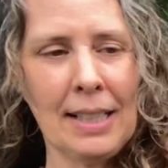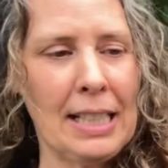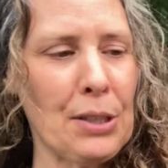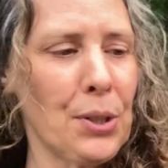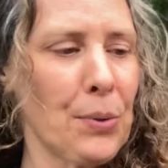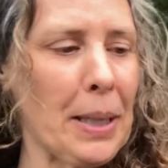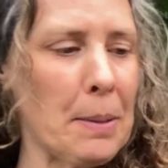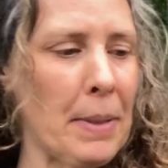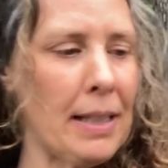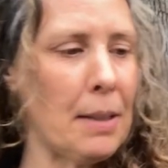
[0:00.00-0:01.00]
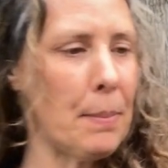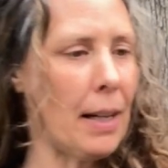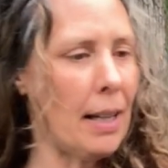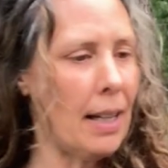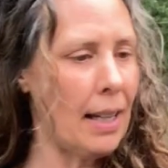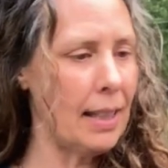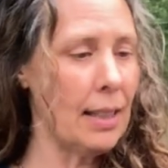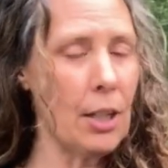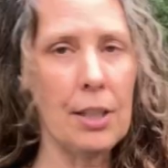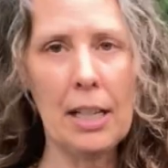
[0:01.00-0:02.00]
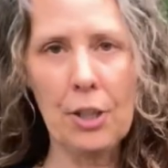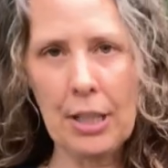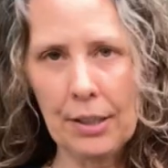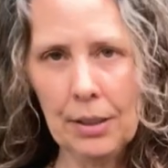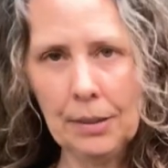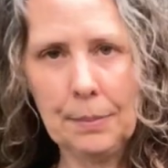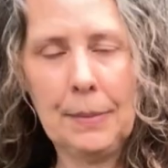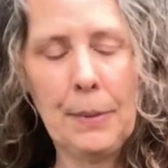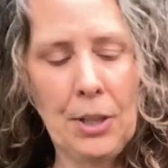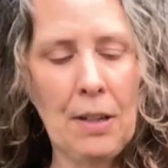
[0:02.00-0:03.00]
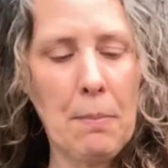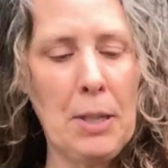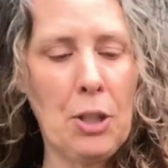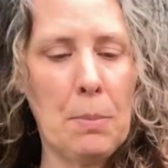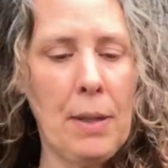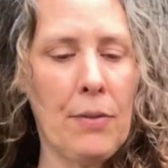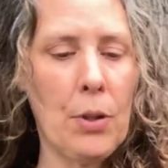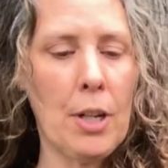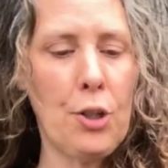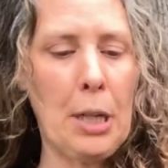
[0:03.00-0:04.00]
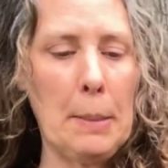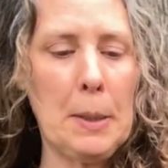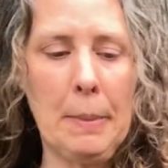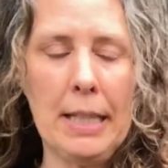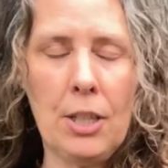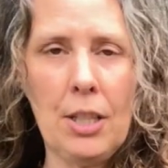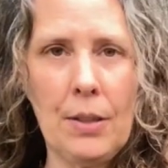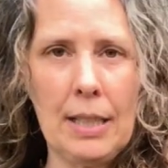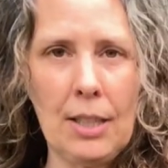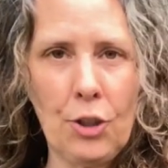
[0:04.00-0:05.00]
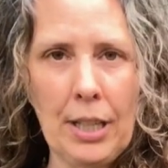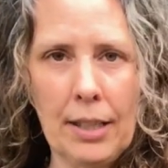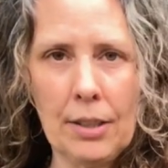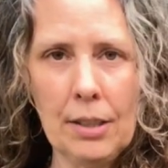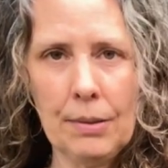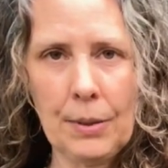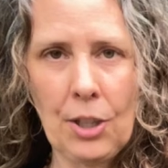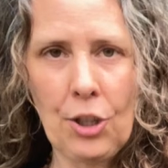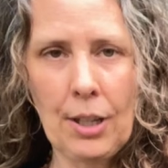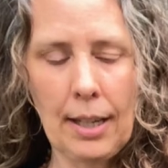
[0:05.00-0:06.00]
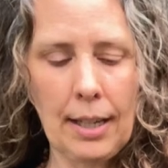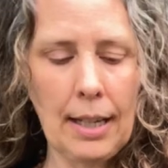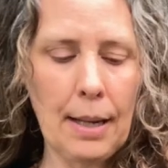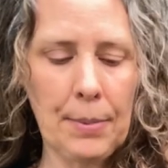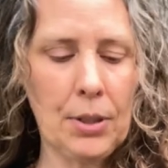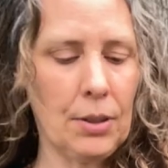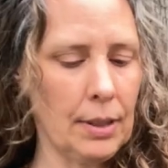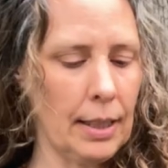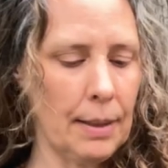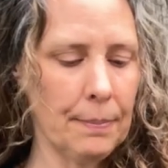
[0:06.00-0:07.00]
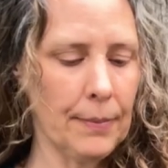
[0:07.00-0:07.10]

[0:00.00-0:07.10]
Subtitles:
This was recommended by the gardening channel, which I've mentioned before, James Pigioni's channel, which I absolutely